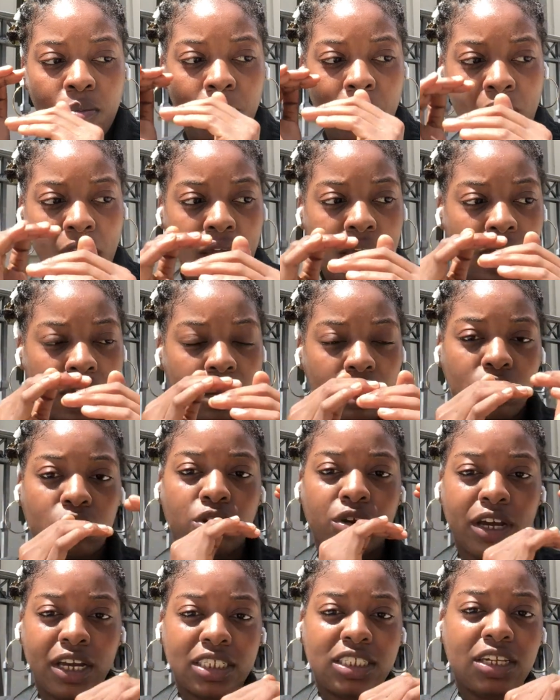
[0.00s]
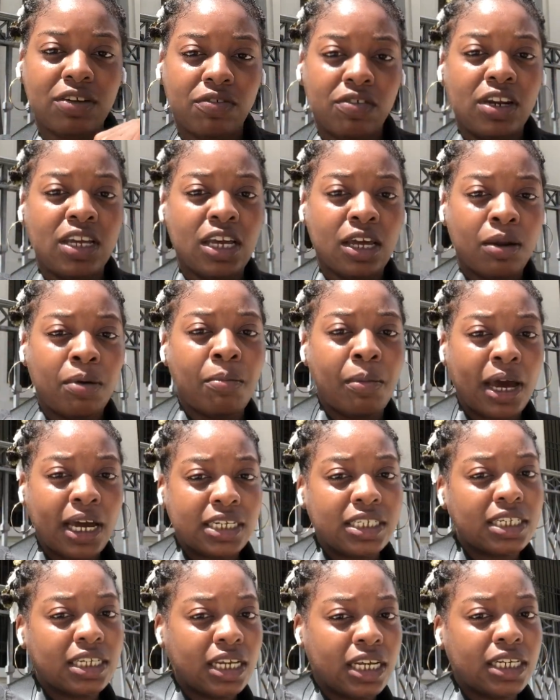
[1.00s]
my creativity and
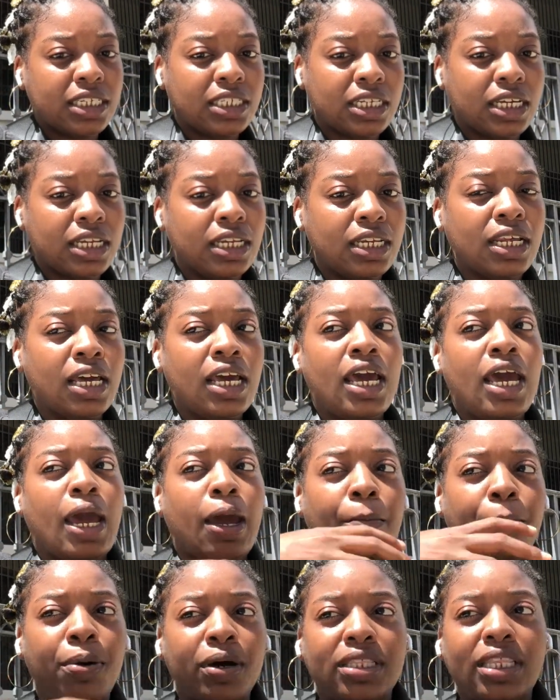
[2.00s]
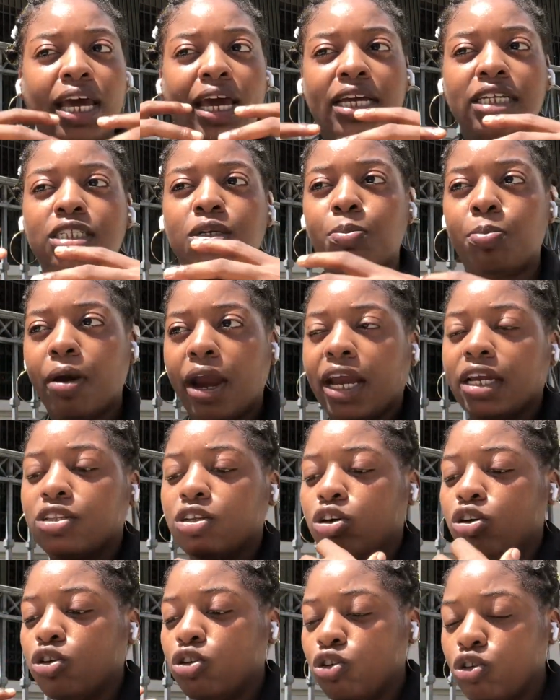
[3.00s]
imagination and put that into
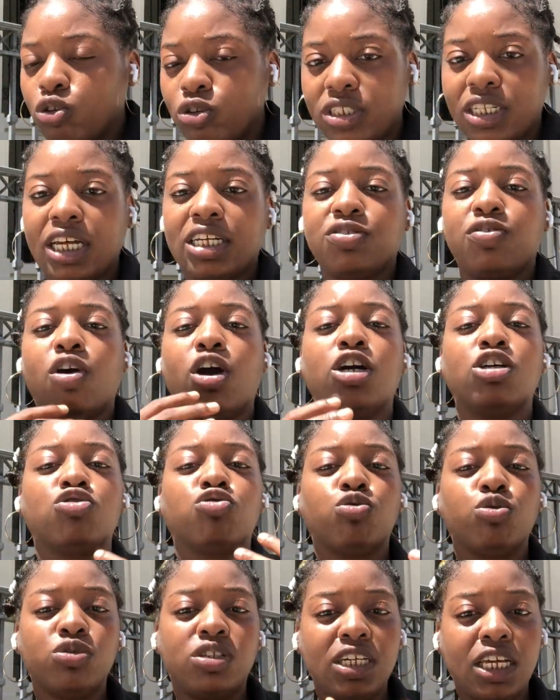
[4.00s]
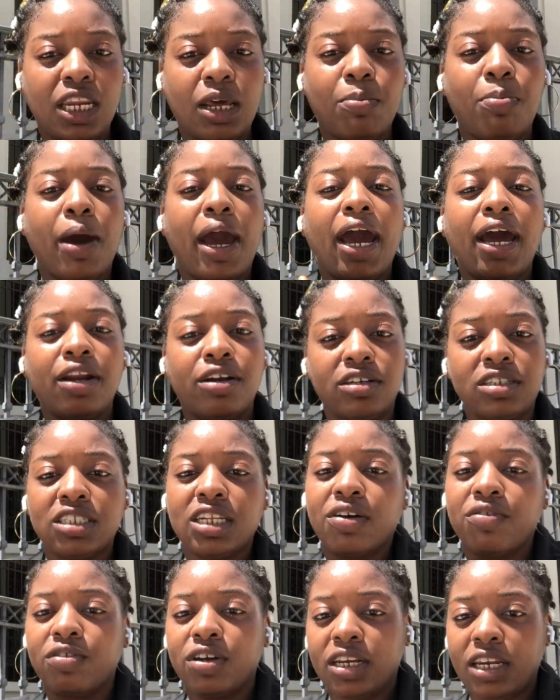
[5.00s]
practical use as far as routine and patterns
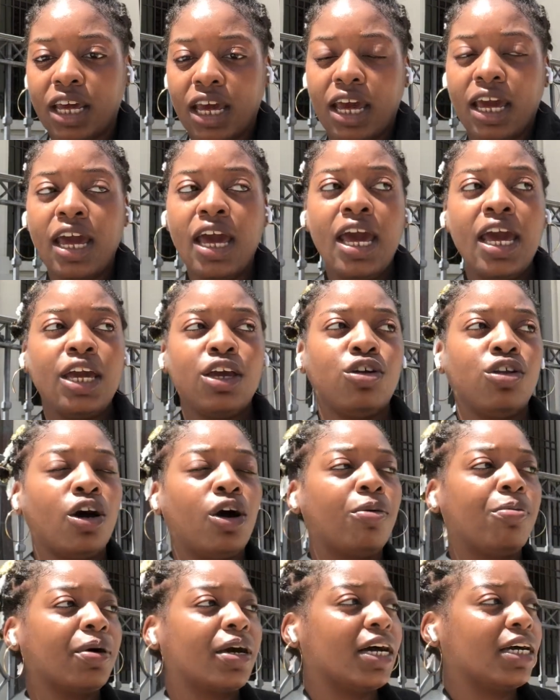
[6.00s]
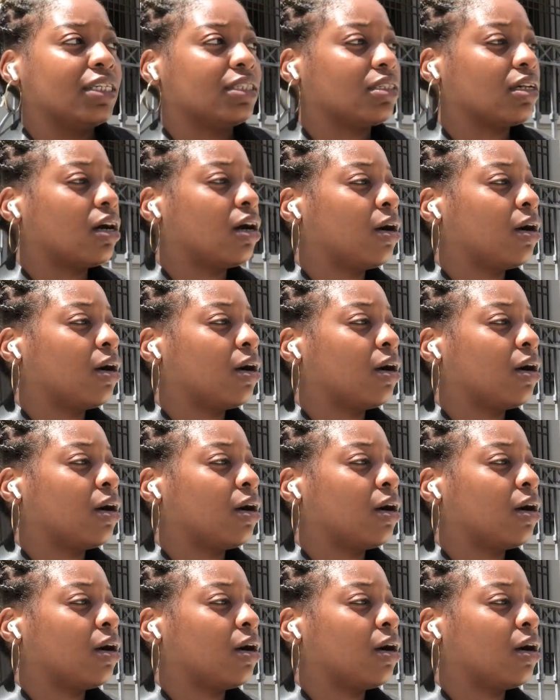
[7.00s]
every day, you know, because